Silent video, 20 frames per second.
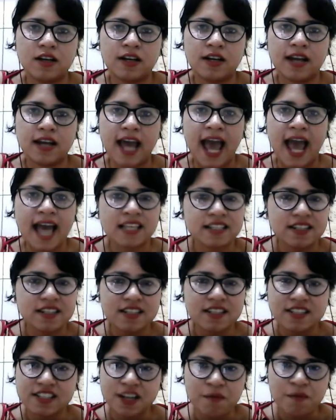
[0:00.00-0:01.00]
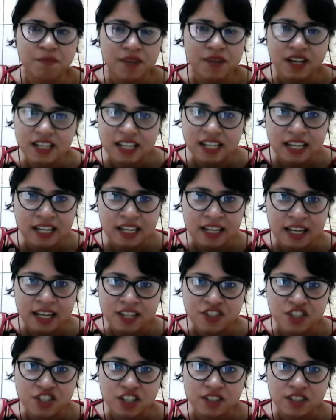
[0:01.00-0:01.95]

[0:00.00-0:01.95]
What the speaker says: As it is temporary in nature,